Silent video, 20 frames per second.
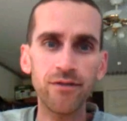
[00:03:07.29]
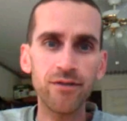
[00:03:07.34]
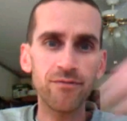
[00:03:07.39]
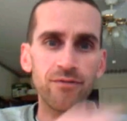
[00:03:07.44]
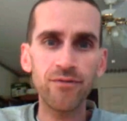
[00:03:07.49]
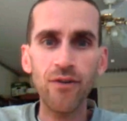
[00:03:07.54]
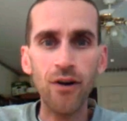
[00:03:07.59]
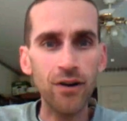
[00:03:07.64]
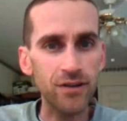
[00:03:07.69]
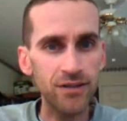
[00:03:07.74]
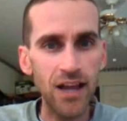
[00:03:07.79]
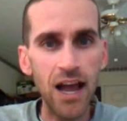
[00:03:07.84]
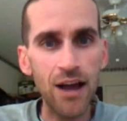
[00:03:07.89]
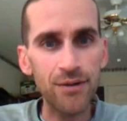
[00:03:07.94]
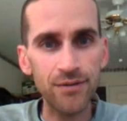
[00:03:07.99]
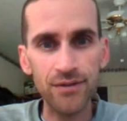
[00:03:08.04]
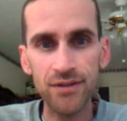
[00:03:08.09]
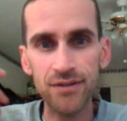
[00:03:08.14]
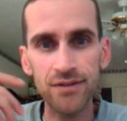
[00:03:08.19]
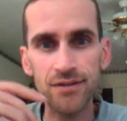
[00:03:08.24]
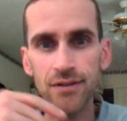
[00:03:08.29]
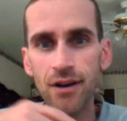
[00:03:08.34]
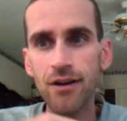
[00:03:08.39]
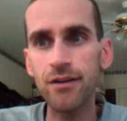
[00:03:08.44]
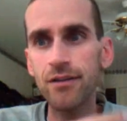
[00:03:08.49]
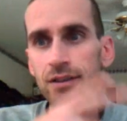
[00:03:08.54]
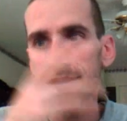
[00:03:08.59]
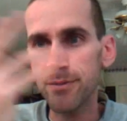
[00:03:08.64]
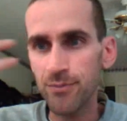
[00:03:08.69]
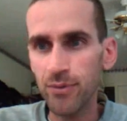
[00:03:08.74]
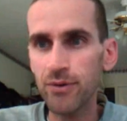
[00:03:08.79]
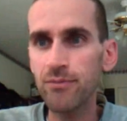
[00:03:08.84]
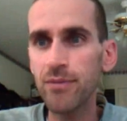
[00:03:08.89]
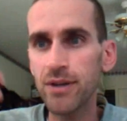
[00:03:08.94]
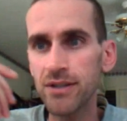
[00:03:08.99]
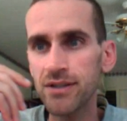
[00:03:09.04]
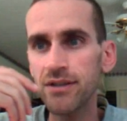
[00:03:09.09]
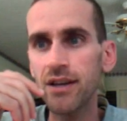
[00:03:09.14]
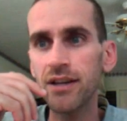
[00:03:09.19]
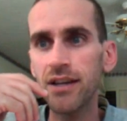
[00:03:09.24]
As far as I was concerned, that's pretty
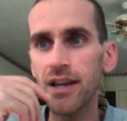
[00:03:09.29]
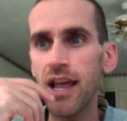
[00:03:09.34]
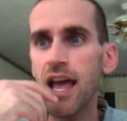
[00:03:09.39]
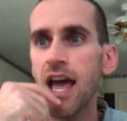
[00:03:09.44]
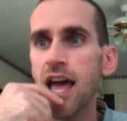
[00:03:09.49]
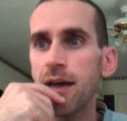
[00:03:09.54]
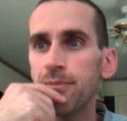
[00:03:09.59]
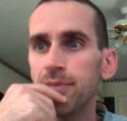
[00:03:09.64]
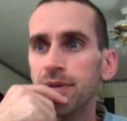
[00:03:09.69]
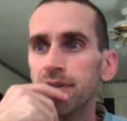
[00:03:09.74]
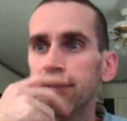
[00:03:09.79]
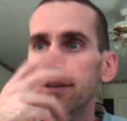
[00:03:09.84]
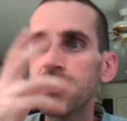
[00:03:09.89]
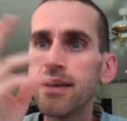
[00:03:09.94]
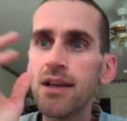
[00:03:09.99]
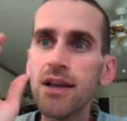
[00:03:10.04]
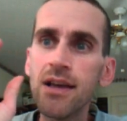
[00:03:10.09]
much like it happened.